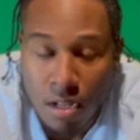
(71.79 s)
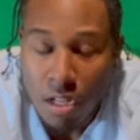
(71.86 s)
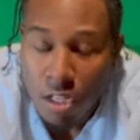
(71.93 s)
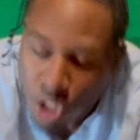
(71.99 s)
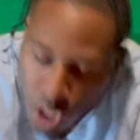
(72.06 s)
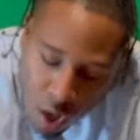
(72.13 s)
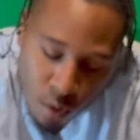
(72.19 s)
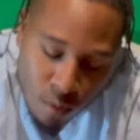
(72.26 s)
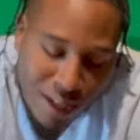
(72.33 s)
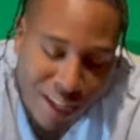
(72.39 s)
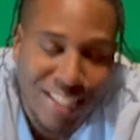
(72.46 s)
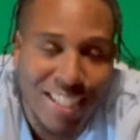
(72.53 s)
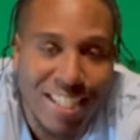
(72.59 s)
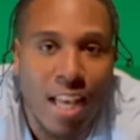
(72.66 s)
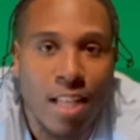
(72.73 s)
So,
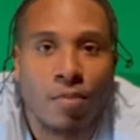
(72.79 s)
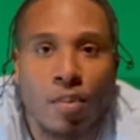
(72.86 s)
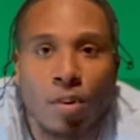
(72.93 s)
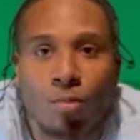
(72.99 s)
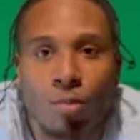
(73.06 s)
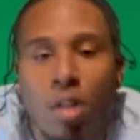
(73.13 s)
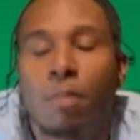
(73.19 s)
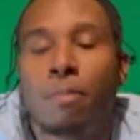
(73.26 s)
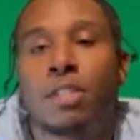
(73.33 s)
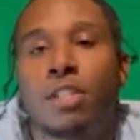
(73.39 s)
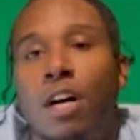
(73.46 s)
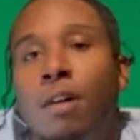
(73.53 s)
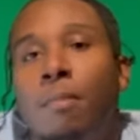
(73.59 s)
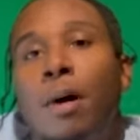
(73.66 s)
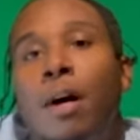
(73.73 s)
in today's video, we're going to be
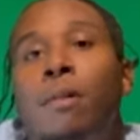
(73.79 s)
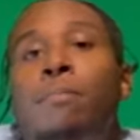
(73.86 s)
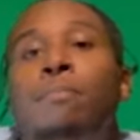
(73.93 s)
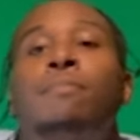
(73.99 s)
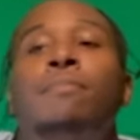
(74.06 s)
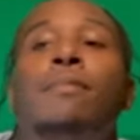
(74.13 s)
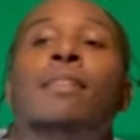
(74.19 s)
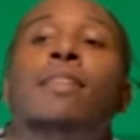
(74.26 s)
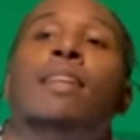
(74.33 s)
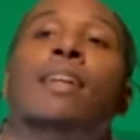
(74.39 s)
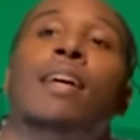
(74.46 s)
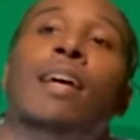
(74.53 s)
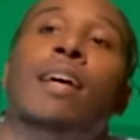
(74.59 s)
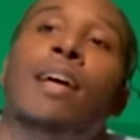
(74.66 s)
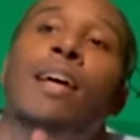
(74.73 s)
talking about
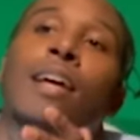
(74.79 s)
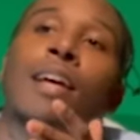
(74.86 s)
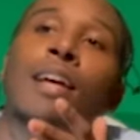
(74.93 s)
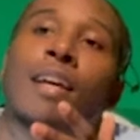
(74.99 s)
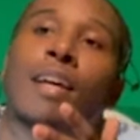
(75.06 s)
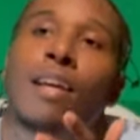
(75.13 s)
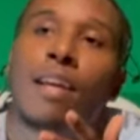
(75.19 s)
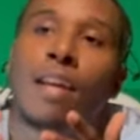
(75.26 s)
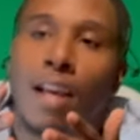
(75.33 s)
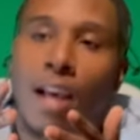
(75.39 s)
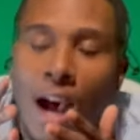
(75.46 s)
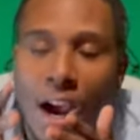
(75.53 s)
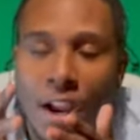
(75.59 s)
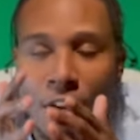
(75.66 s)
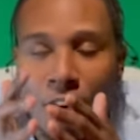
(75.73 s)

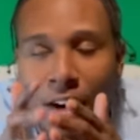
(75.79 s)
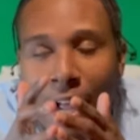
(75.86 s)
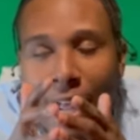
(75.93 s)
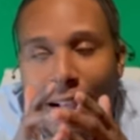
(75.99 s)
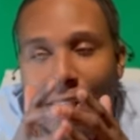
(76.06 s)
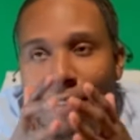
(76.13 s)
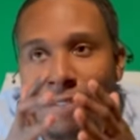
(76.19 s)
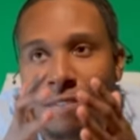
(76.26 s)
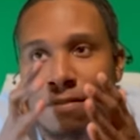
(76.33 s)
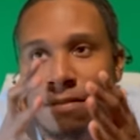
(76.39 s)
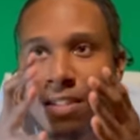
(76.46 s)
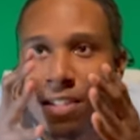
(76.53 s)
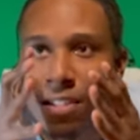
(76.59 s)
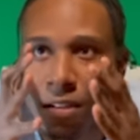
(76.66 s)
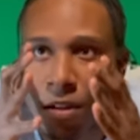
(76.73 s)
how y'all have
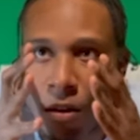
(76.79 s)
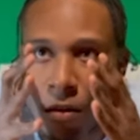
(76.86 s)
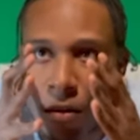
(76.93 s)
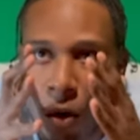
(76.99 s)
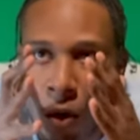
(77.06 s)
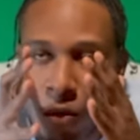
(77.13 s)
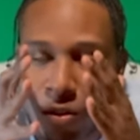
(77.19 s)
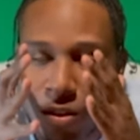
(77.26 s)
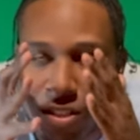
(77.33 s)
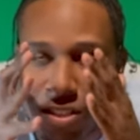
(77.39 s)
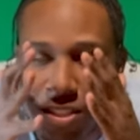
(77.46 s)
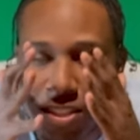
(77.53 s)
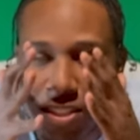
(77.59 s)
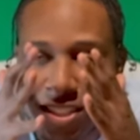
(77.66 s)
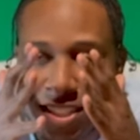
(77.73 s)

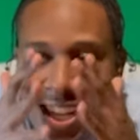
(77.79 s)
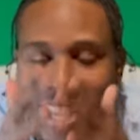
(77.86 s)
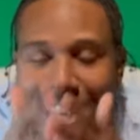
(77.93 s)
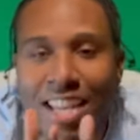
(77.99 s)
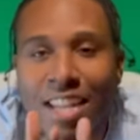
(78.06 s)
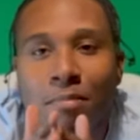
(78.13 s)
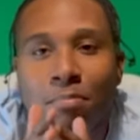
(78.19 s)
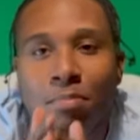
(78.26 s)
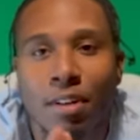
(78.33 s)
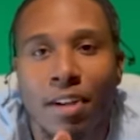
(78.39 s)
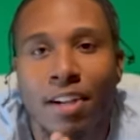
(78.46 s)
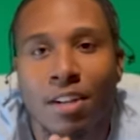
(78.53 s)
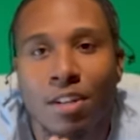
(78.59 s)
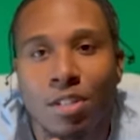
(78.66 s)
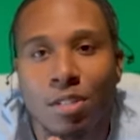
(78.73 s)
over 10
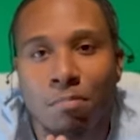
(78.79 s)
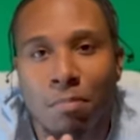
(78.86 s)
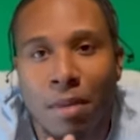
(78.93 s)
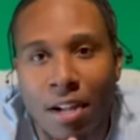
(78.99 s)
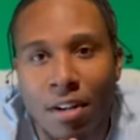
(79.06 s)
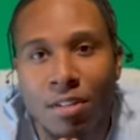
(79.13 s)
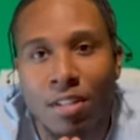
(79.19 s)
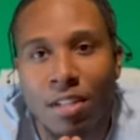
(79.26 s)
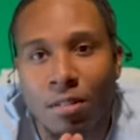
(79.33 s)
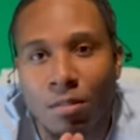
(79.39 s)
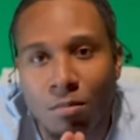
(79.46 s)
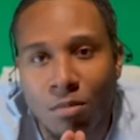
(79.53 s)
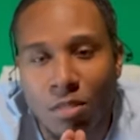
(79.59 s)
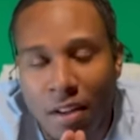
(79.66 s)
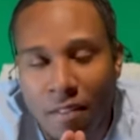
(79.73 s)
players better
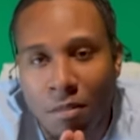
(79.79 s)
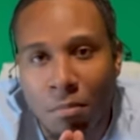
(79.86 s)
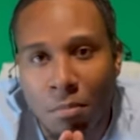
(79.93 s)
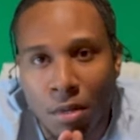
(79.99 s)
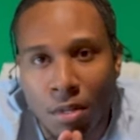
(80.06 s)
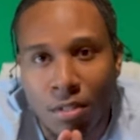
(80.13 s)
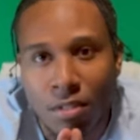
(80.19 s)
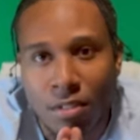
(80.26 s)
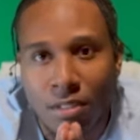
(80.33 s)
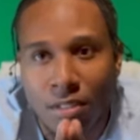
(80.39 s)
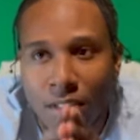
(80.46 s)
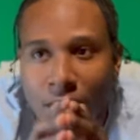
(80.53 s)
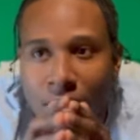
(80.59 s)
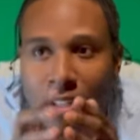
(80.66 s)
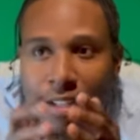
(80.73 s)
than Devin
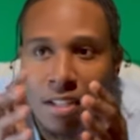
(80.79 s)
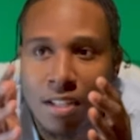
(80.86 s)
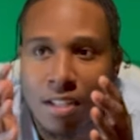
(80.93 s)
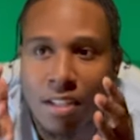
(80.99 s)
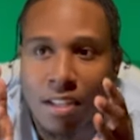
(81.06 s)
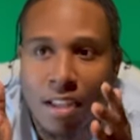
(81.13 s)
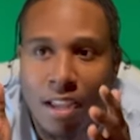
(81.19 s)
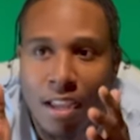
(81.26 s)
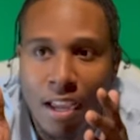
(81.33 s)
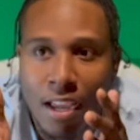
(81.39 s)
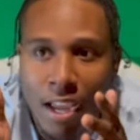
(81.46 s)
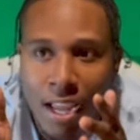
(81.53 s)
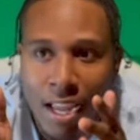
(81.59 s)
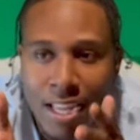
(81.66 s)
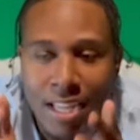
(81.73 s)
Booker,
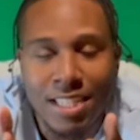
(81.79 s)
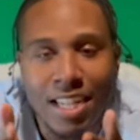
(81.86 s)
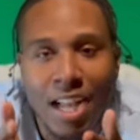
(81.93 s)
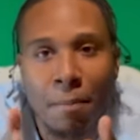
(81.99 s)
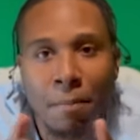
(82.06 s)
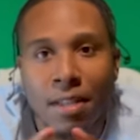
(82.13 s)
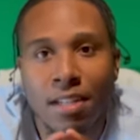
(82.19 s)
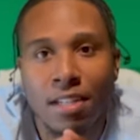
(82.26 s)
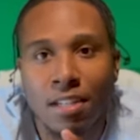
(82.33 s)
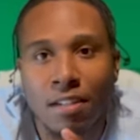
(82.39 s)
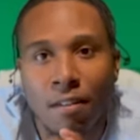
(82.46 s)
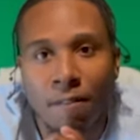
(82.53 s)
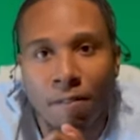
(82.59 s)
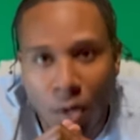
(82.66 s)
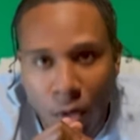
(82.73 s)
and he's not
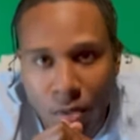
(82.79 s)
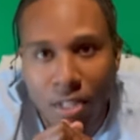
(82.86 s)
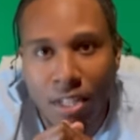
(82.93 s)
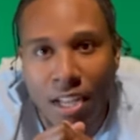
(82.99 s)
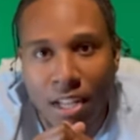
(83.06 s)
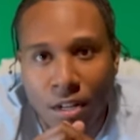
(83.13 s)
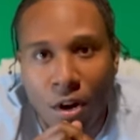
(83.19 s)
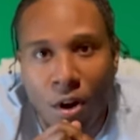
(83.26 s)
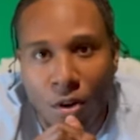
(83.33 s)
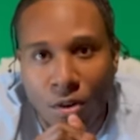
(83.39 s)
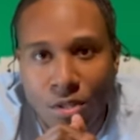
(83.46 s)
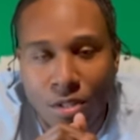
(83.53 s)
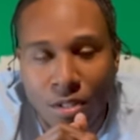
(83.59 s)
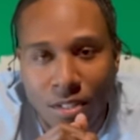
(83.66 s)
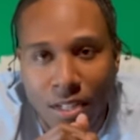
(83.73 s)
been voted in the
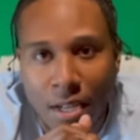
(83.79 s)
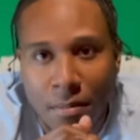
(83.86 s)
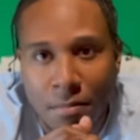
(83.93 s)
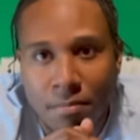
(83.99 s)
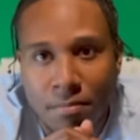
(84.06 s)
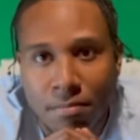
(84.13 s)
All-Star game.